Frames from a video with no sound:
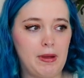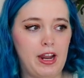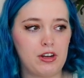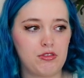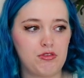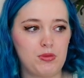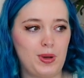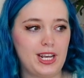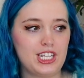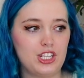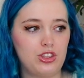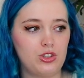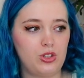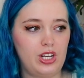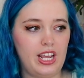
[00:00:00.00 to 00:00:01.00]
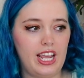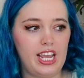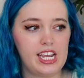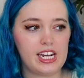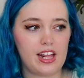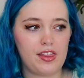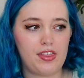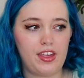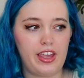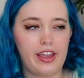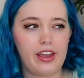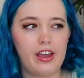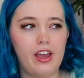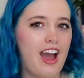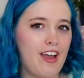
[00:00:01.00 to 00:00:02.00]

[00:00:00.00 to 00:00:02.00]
pattern from 1938 and I think